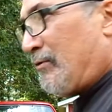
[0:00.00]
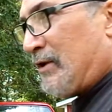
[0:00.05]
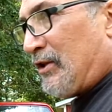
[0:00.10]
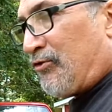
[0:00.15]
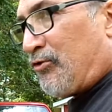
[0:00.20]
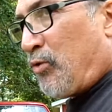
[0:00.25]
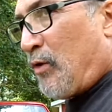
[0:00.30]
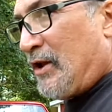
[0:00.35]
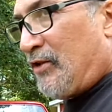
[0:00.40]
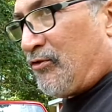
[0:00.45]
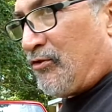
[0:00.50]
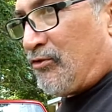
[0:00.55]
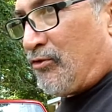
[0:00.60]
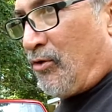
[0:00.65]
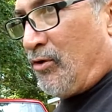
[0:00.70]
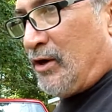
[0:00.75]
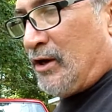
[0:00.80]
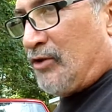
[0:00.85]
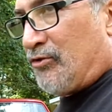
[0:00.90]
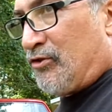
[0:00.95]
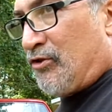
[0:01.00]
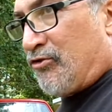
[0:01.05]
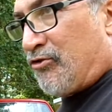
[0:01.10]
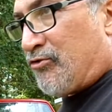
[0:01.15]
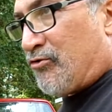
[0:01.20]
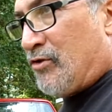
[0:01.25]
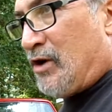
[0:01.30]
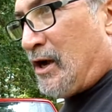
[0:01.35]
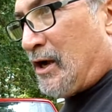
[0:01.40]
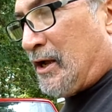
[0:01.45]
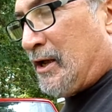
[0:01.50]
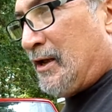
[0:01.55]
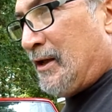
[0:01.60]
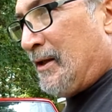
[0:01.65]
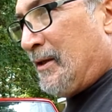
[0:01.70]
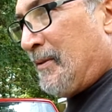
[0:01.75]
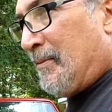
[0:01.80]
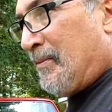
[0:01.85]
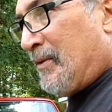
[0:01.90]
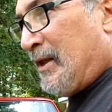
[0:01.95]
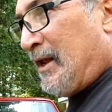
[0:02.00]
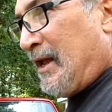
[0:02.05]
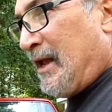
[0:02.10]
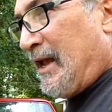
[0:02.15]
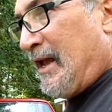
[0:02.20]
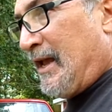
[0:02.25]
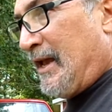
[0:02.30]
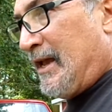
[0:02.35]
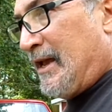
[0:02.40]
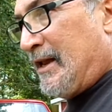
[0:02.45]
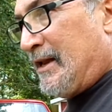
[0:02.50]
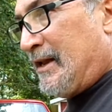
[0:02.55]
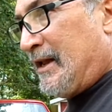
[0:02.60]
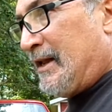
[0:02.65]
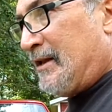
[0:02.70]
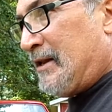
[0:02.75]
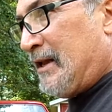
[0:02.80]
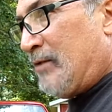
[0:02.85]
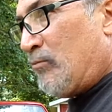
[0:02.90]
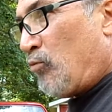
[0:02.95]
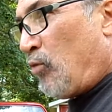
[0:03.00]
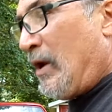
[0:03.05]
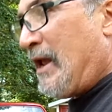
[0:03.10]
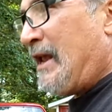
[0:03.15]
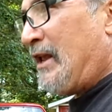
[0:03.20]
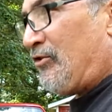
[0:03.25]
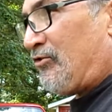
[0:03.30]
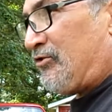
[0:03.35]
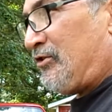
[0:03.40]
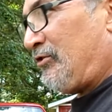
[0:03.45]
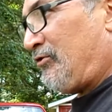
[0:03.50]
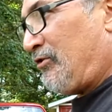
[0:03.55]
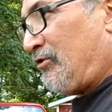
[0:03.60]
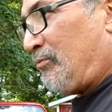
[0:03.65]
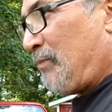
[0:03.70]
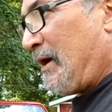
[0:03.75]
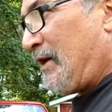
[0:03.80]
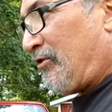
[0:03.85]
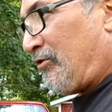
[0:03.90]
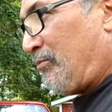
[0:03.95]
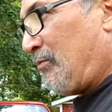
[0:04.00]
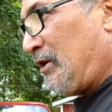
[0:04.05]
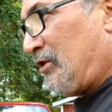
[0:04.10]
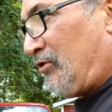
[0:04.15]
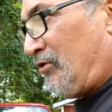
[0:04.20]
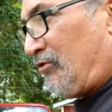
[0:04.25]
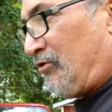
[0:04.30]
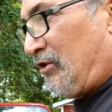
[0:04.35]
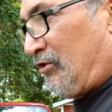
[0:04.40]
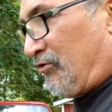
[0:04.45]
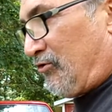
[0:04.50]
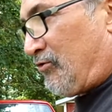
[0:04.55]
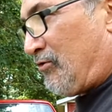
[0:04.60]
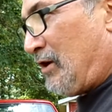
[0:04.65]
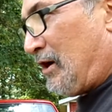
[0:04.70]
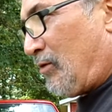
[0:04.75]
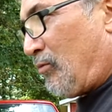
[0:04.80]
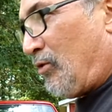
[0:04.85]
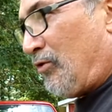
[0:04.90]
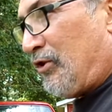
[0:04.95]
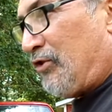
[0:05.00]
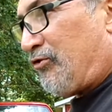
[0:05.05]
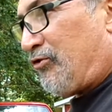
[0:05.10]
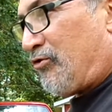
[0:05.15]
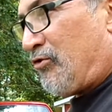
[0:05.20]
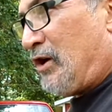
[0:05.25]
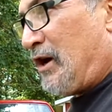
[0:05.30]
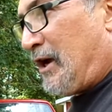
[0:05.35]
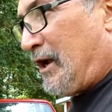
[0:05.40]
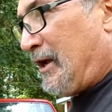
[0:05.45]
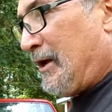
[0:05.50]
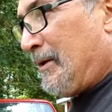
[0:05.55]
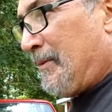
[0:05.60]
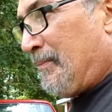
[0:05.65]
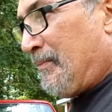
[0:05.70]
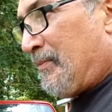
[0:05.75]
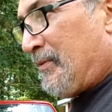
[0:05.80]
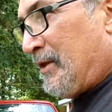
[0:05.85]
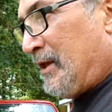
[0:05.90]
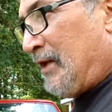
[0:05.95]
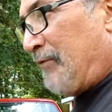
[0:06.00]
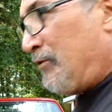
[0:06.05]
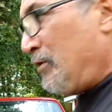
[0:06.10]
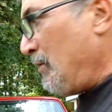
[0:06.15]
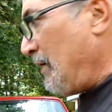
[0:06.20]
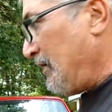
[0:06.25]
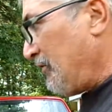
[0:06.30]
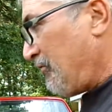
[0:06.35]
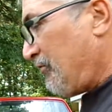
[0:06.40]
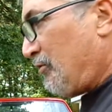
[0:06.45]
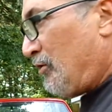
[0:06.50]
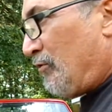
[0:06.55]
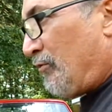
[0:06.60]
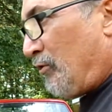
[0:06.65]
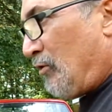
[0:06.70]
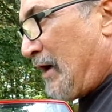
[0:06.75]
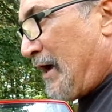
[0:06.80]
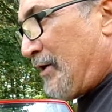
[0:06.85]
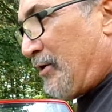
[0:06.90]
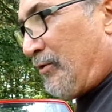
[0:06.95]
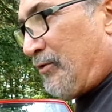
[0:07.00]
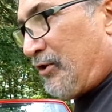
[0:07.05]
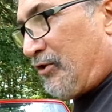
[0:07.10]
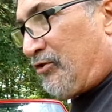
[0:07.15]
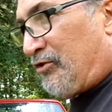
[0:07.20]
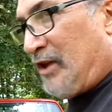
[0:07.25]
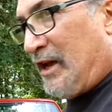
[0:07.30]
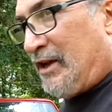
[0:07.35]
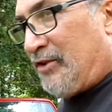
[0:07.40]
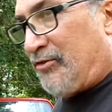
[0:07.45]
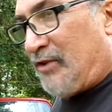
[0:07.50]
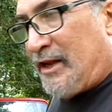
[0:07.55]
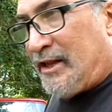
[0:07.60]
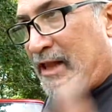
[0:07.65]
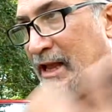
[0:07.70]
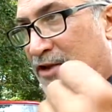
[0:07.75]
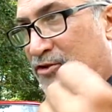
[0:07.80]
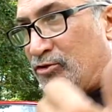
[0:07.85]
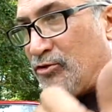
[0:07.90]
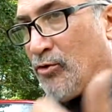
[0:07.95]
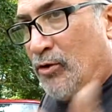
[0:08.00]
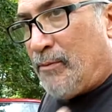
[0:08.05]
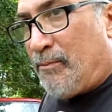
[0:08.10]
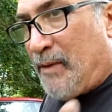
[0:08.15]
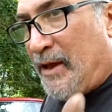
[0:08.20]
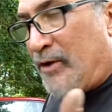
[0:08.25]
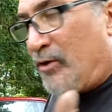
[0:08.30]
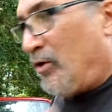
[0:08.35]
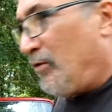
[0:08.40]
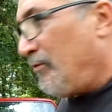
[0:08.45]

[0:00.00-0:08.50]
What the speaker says: twice as long as this truck, and it weighs just about as much as this truck. Well, this truck, if you had a Silverado this size, like that short bed over